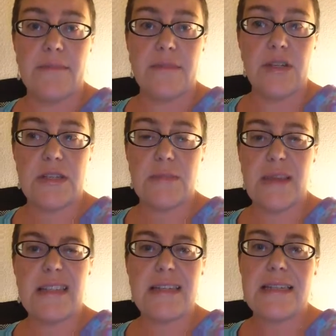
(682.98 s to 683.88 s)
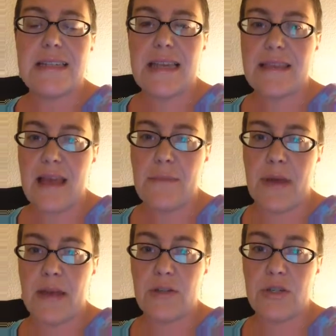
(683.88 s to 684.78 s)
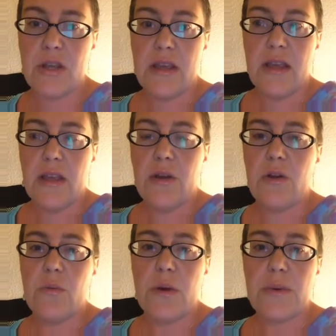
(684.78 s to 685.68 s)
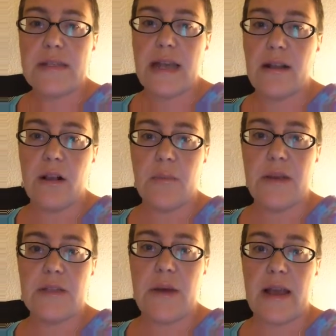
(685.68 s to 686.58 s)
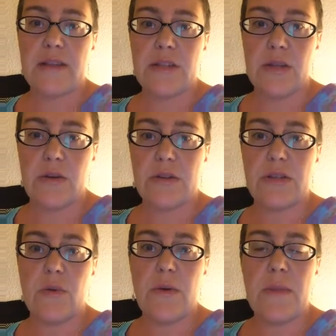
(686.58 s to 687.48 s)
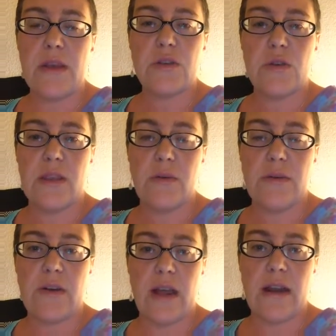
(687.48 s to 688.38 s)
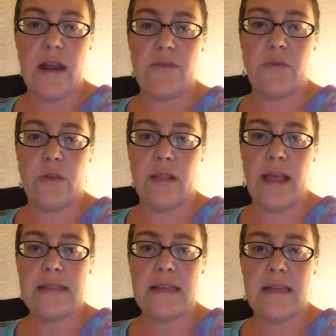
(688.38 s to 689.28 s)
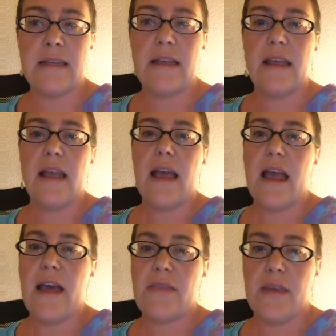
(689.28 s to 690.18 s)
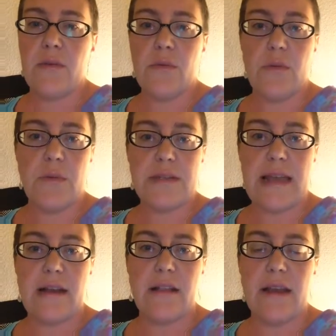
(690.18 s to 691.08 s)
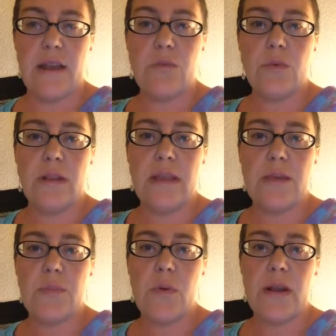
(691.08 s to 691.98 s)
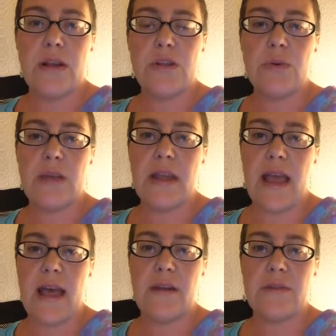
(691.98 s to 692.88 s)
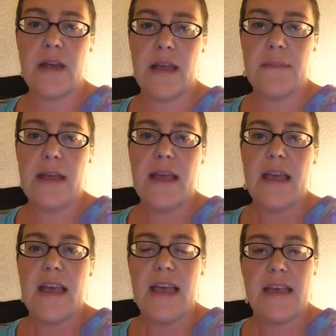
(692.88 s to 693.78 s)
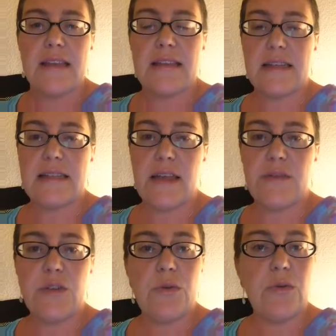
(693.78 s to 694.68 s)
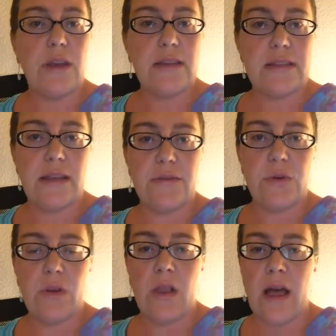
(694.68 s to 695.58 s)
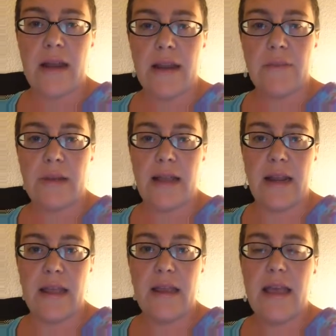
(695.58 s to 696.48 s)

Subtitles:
Just because it doesn't take that much. We recycle our beeswax too, so we make sure that we've got enough for the lesson, and then we recycle it. And really, the point in doing it ahead of time is it saves you a lot in planning.